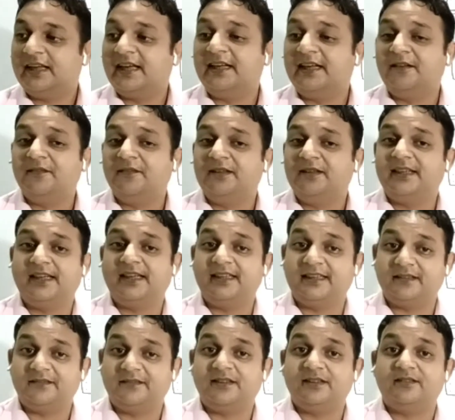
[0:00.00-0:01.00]
Yes, anyone
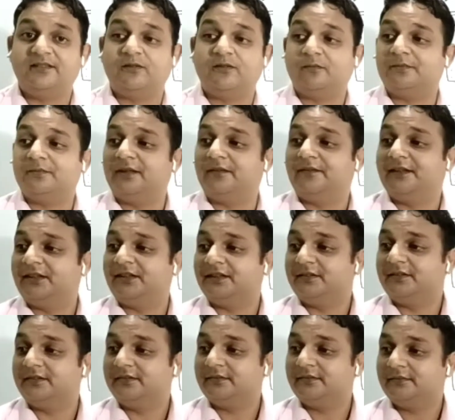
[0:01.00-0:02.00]
can give this
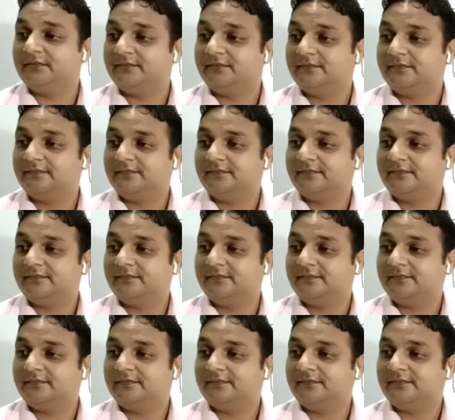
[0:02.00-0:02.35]
observation?